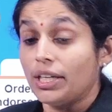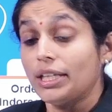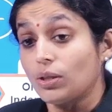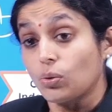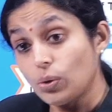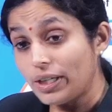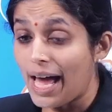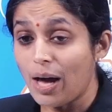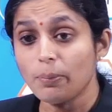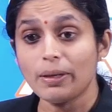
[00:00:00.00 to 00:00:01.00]
it could
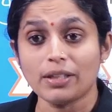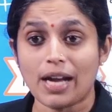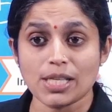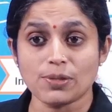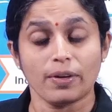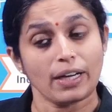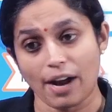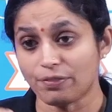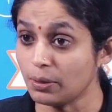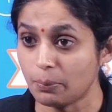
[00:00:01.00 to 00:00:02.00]
have been transferred
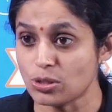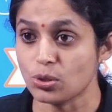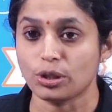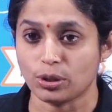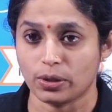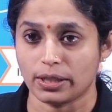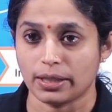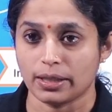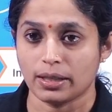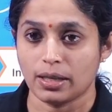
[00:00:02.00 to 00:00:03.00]
after maturity only,
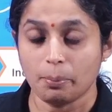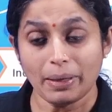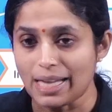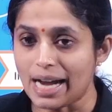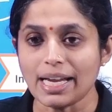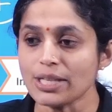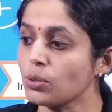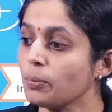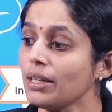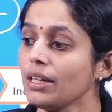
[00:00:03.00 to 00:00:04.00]
but that has
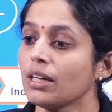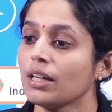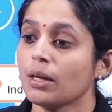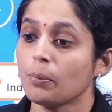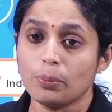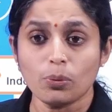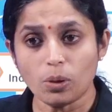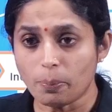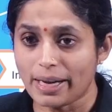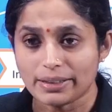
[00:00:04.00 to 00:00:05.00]
to be
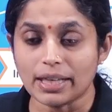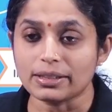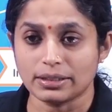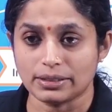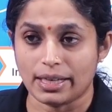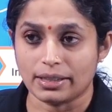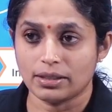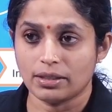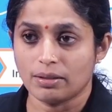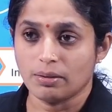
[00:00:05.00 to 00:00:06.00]
proved by the other side.
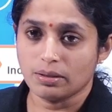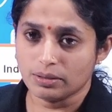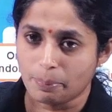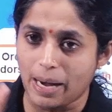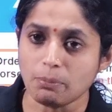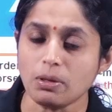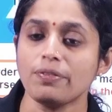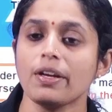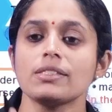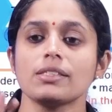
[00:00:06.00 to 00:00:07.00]
The prima
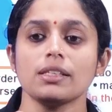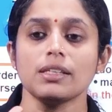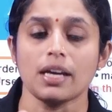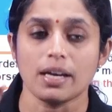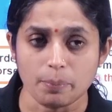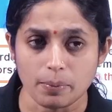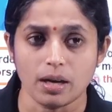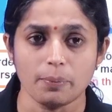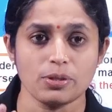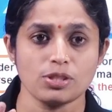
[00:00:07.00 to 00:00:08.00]
facie
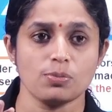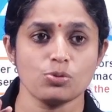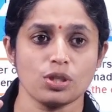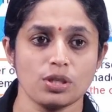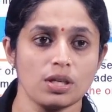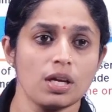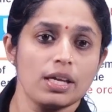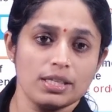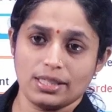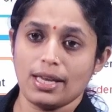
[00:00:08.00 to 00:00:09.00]
presumption
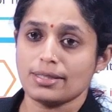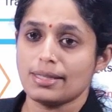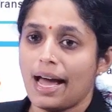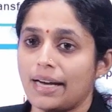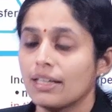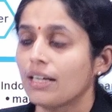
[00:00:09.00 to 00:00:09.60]
says that